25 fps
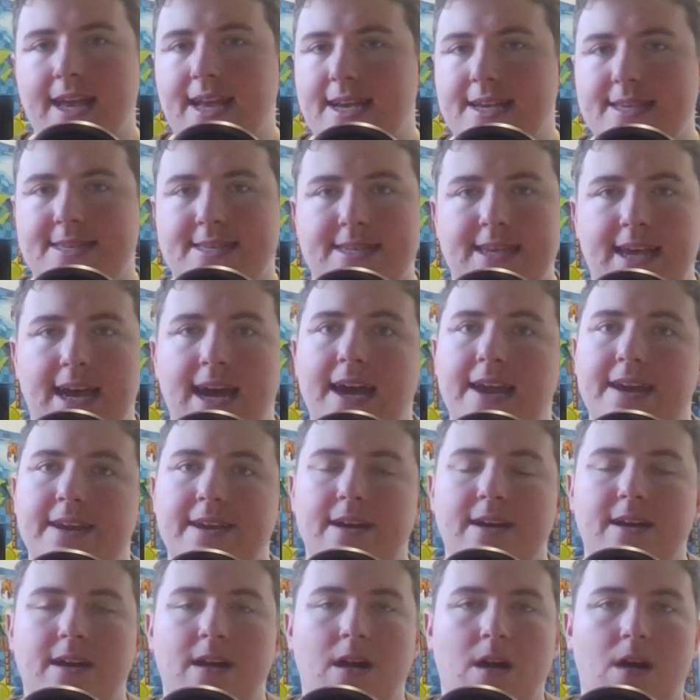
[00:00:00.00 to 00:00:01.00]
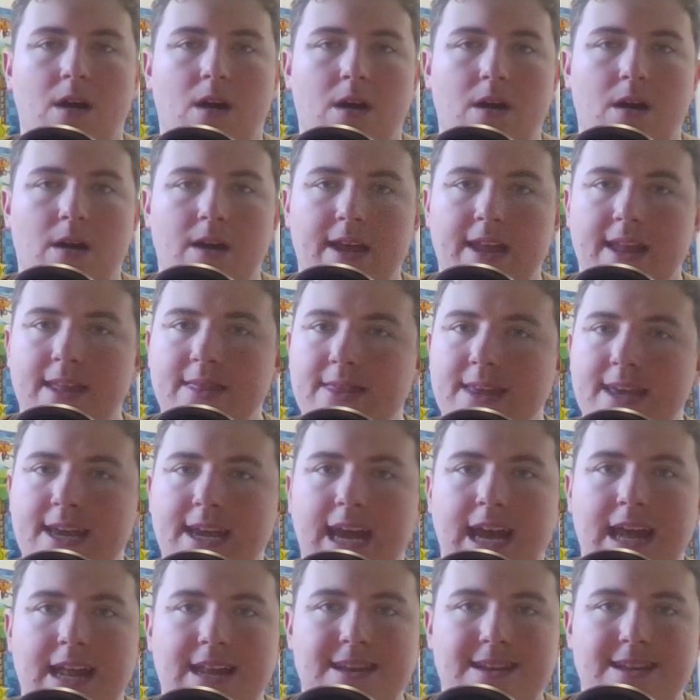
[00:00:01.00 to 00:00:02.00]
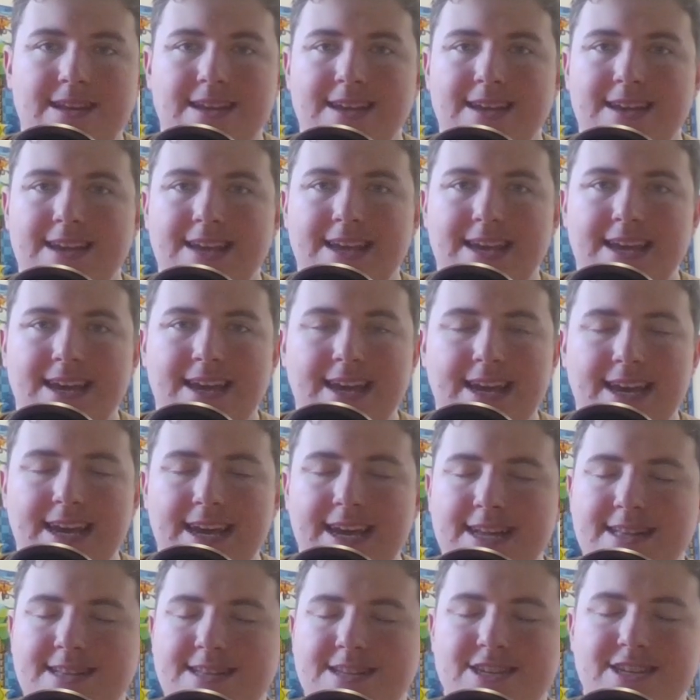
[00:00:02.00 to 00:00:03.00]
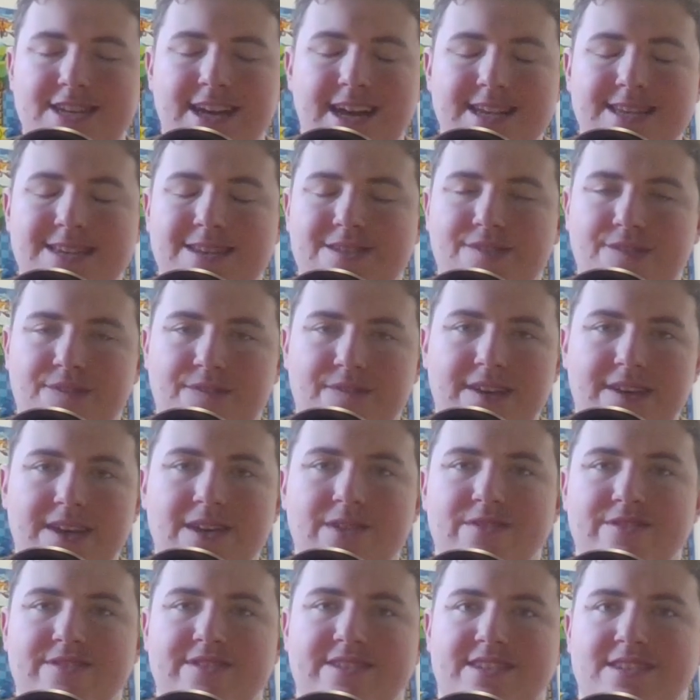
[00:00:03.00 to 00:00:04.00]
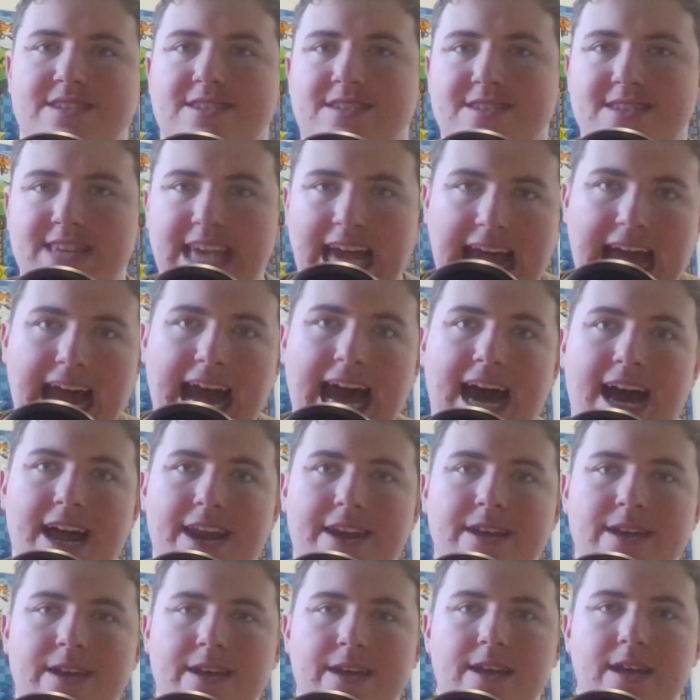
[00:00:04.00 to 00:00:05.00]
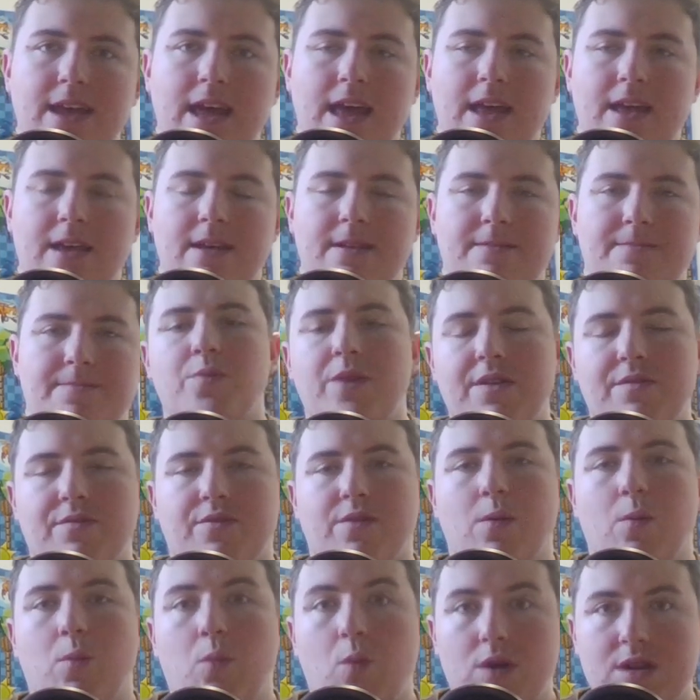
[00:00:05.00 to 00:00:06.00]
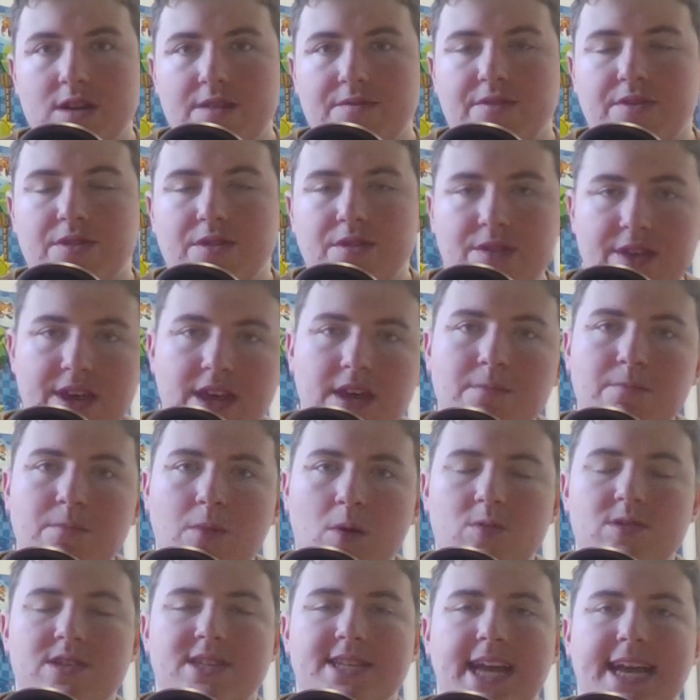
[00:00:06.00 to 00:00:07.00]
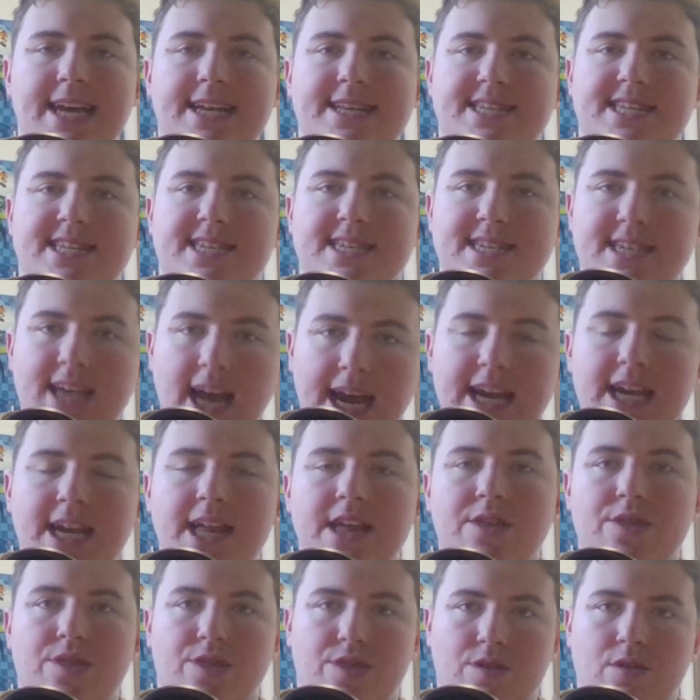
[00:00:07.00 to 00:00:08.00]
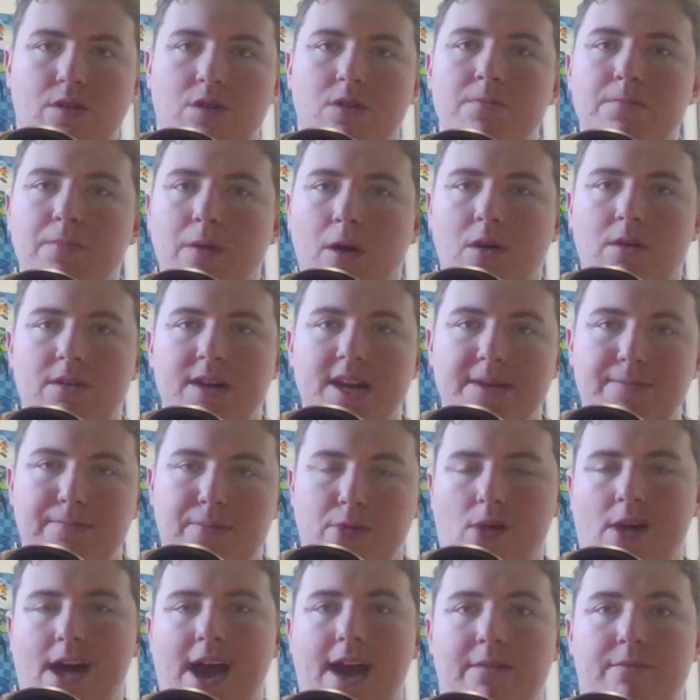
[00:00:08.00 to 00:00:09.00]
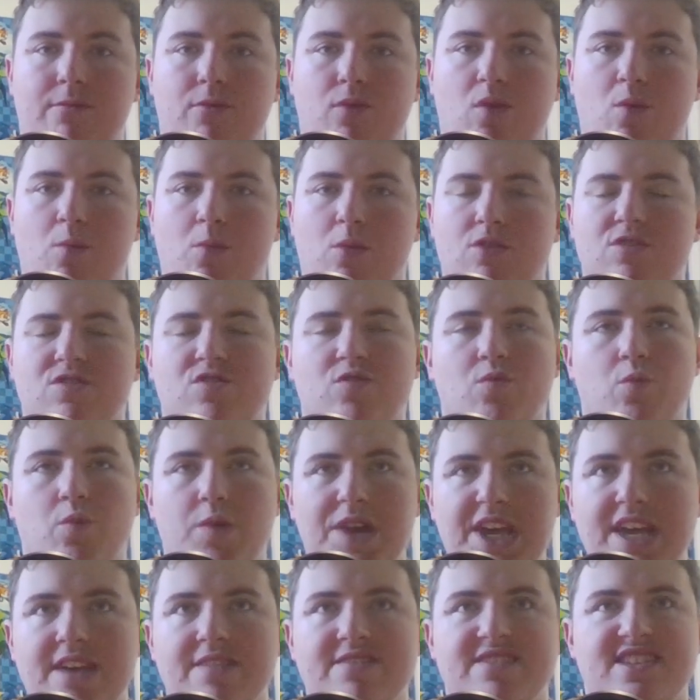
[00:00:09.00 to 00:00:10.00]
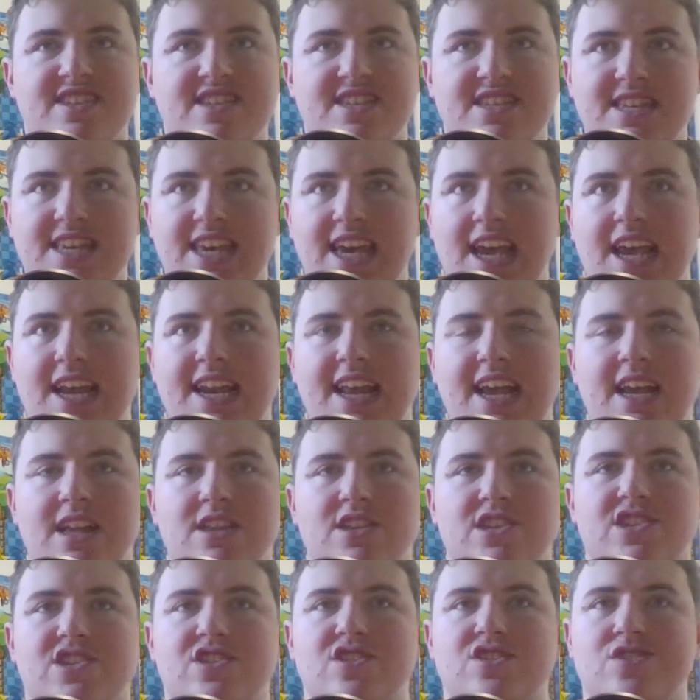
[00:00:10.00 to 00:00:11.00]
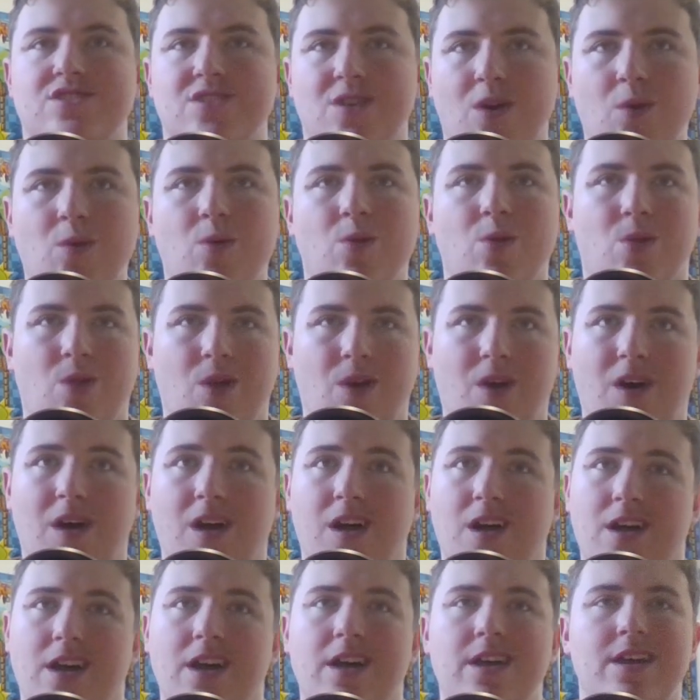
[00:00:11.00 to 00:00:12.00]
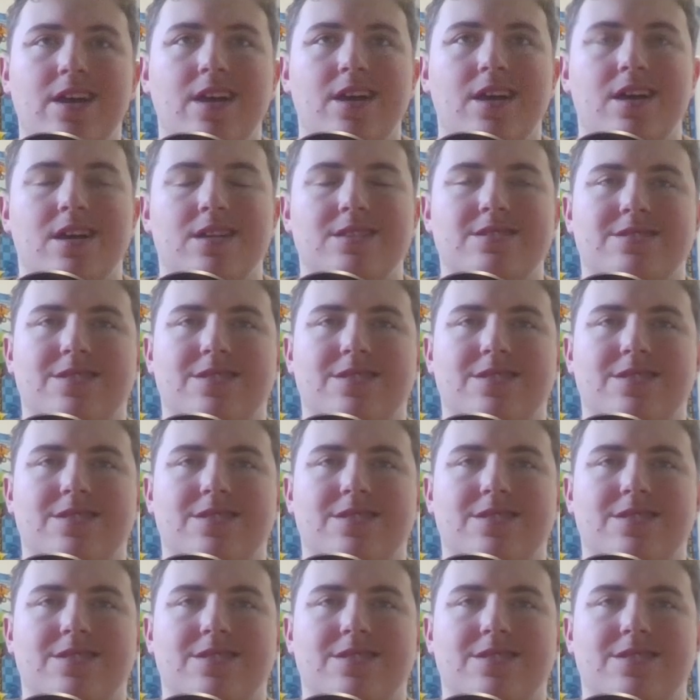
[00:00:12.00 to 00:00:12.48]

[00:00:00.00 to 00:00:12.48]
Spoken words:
like I said, in the end, it just feels sad. This went from one of the most exciting third-party platformers we have seen in so long,